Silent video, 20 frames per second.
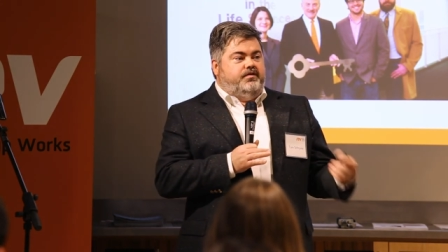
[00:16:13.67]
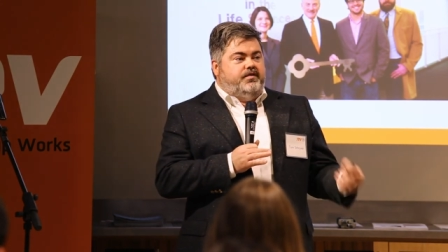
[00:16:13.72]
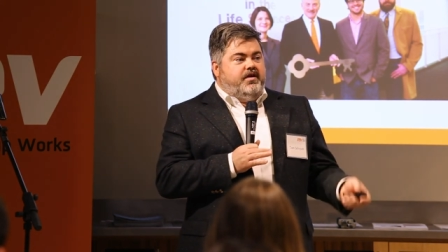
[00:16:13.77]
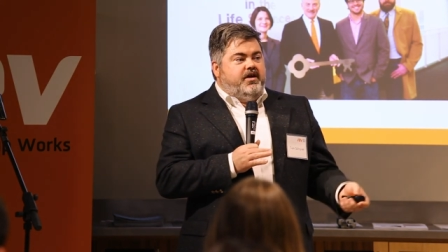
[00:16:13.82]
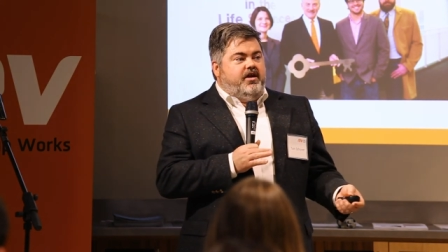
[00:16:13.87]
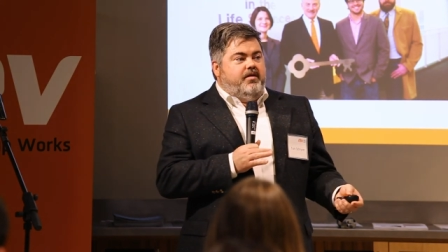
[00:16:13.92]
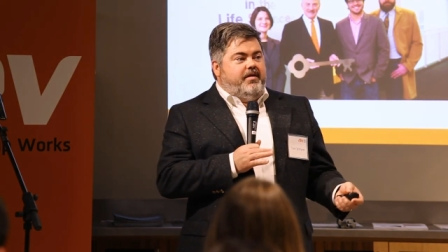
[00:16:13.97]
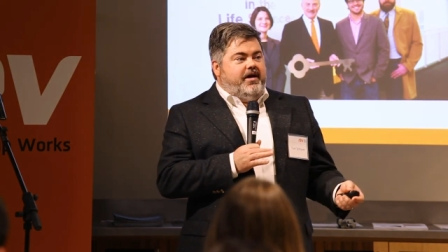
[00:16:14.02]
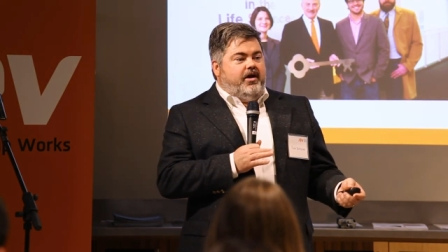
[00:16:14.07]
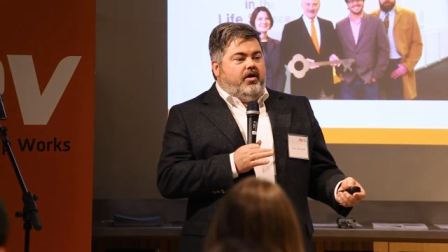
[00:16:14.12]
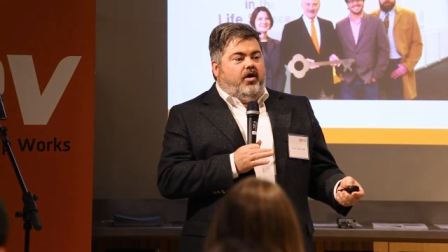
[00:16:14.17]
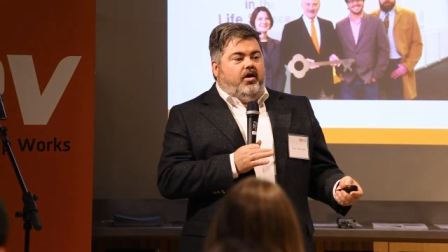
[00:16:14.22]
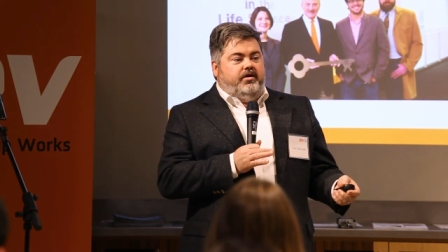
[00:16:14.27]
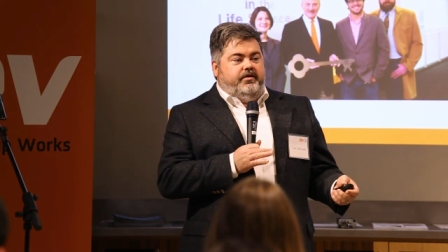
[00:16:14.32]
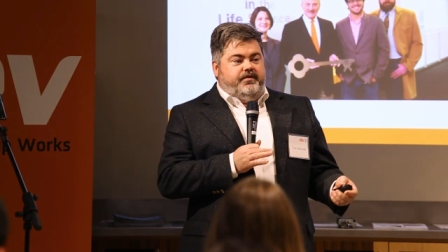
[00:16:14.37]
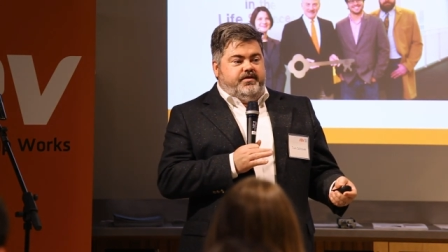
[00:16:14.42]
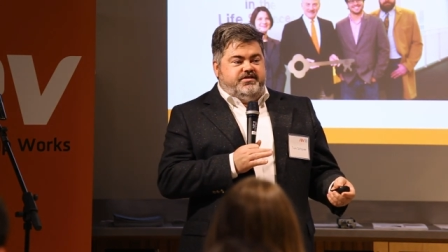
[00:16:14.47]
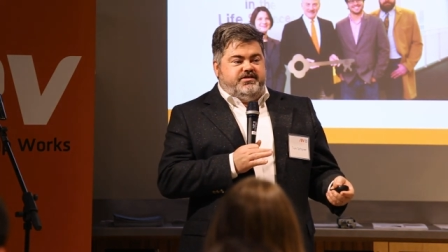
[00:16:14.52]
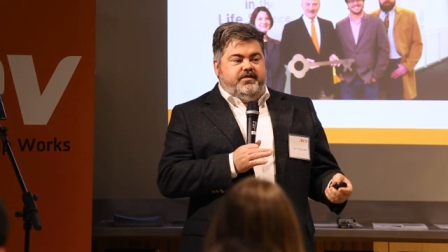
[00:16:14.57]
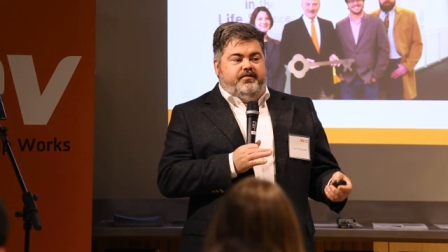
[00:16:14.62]
think about all
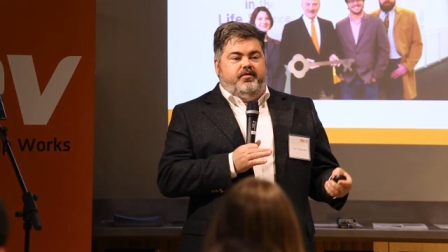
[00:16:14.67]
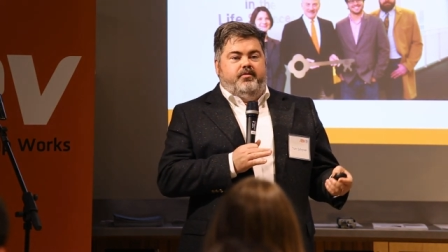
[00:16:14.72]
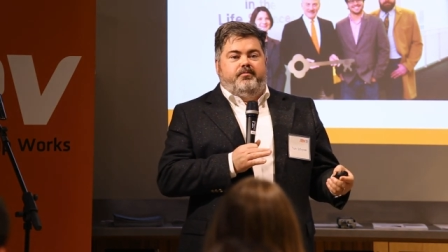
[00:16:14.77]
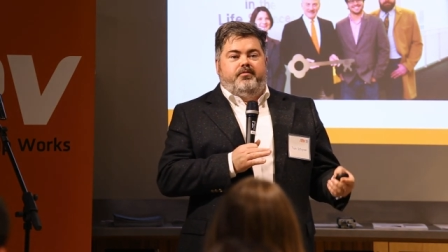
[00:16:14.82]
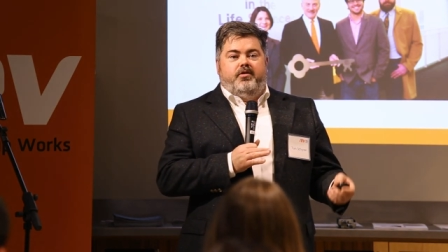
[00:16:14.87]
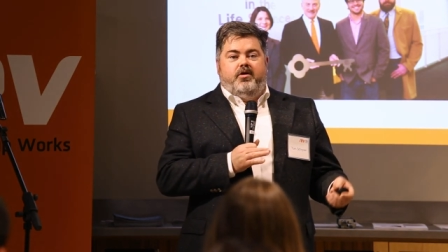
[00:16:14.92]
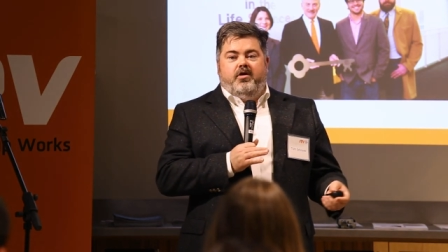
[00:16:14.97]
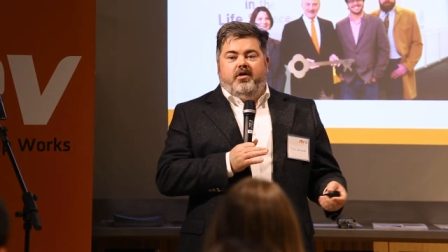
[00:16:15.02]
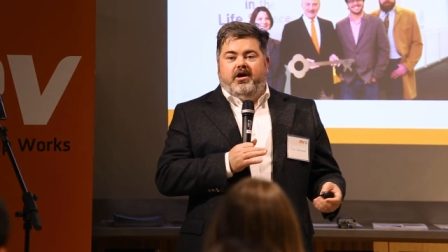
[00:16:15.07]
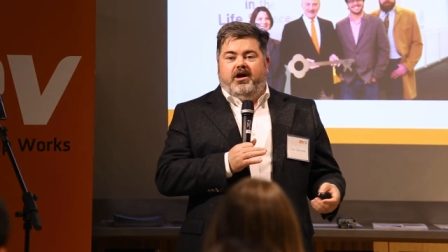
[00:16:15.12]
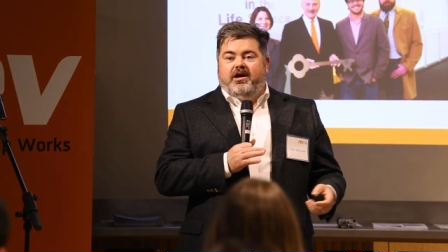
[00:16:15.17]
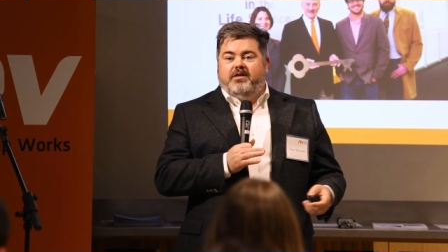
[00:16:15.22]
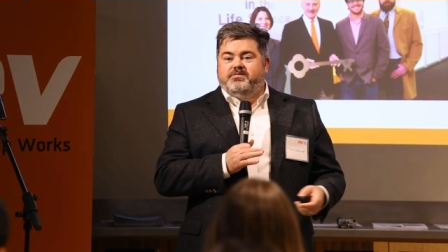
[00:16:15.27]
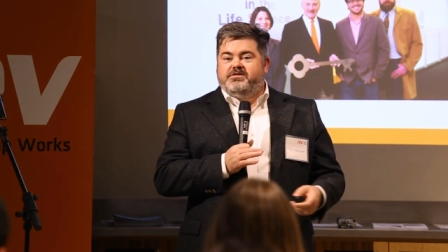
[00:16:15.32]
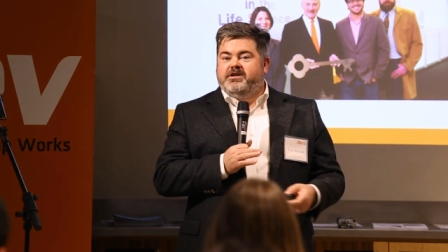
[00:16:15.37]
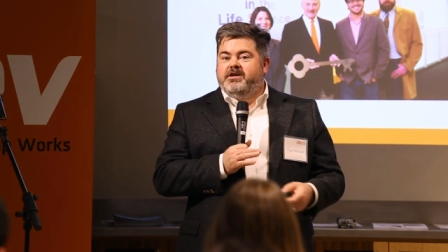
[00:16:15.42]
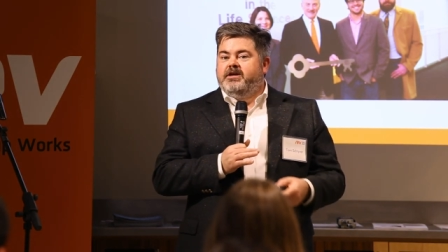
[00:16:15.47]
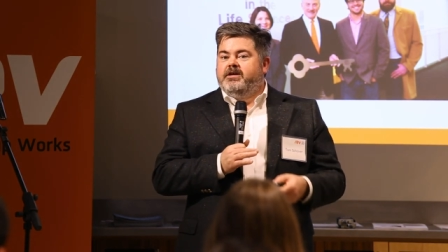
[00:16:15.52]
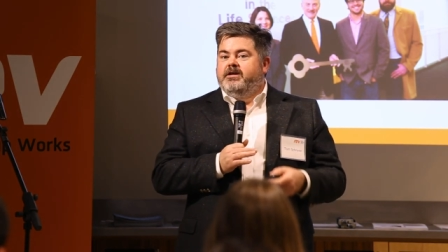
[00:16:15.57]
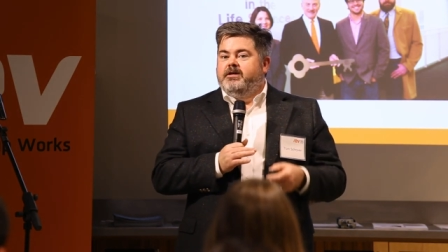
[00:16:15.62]
of these different programs